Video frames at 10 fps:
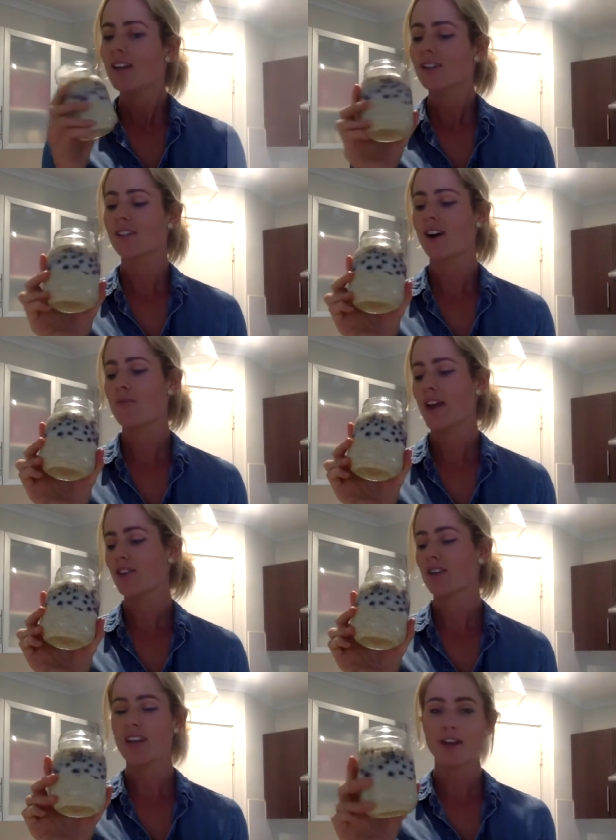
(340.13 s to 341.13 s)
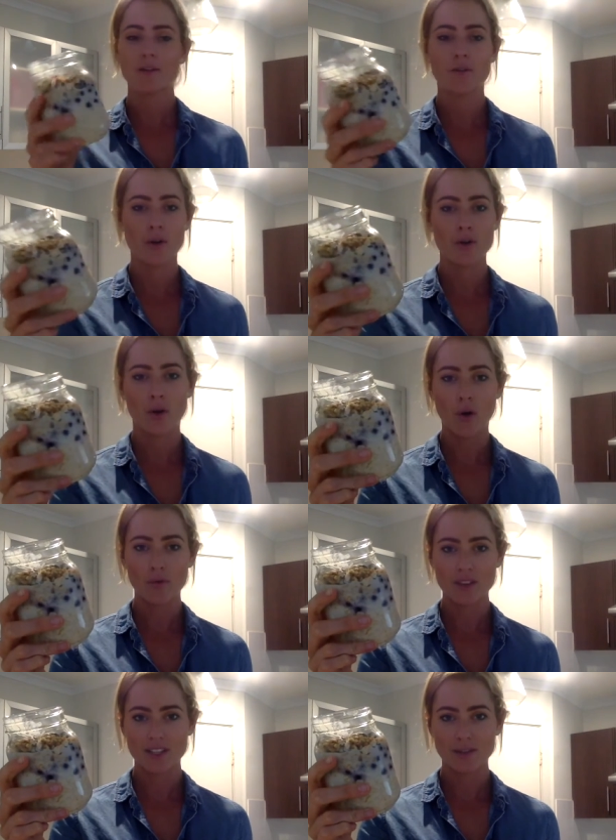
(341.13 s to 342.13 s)
So I'll make sure I take a photo
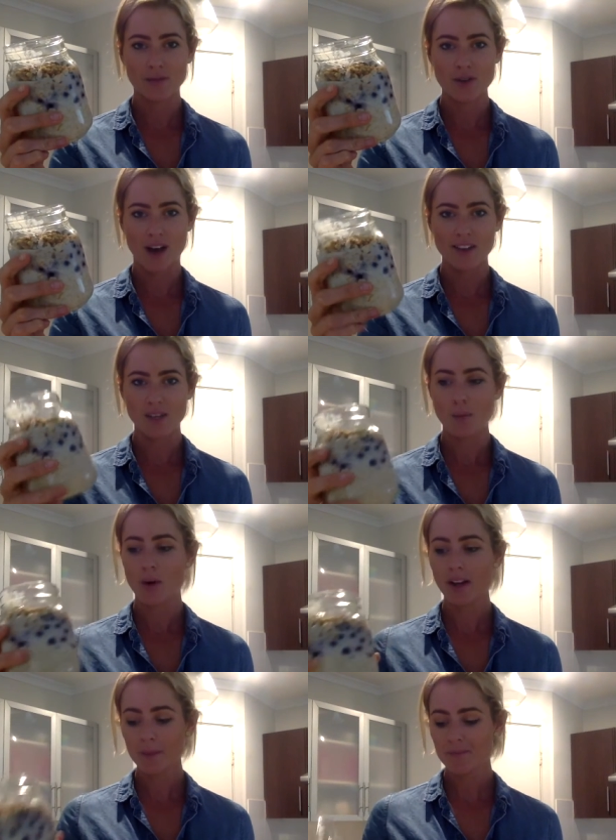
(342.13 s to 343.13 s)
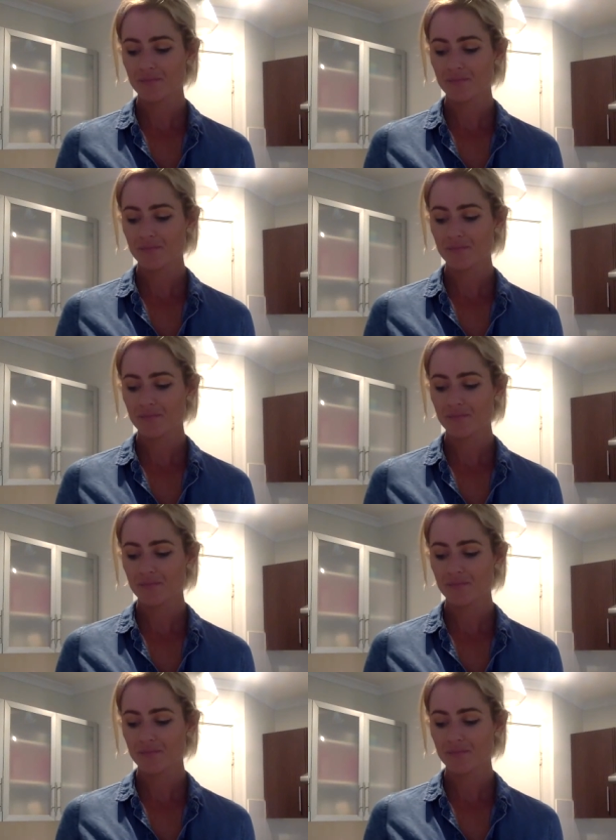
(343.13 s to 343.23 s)
of this for you guys in the morning